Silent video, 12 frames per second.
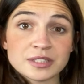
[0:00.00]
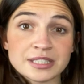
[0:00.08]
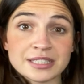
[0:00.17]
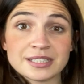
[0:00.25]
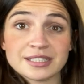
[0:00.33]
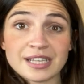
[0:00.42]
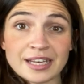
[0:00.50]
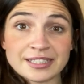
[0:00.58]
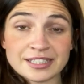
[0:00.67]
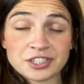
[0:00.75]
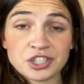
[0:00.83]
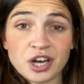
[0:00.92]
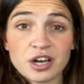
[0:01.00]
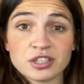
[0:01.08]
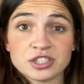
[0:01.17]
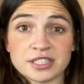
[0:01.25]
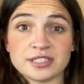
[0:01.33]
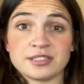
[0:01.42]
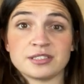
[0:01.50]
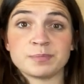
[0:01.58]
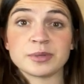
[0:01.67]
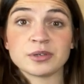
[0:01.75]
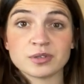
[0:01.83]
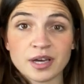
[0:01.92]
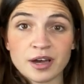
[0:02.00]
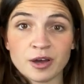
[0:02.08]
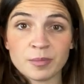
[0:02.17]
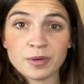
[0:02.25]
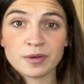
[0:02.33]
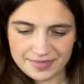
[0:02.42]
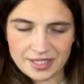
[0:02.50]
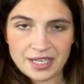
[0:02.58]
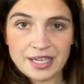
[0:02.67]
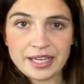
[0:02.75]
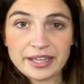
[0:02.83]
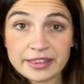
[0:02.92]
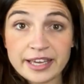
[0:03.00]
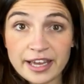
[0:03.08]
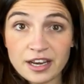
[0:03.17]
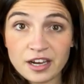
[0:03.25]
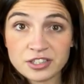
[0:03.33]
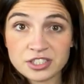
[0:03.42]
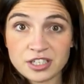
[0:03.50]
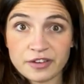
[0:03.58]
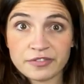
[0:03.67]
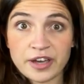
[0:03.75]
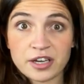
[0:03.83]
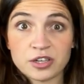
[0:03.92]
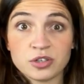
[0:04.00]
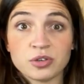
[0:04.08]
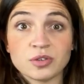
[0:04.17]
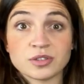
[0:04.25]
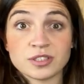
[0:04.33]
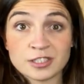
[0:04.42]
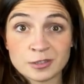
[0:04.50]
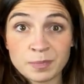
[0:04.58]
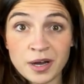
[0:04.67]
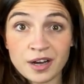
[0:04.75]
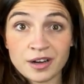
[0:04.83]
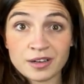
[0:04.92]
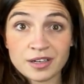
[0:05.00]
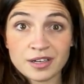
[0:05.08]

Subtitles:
these static charges to build up. If they get large enough, that could cause a spark.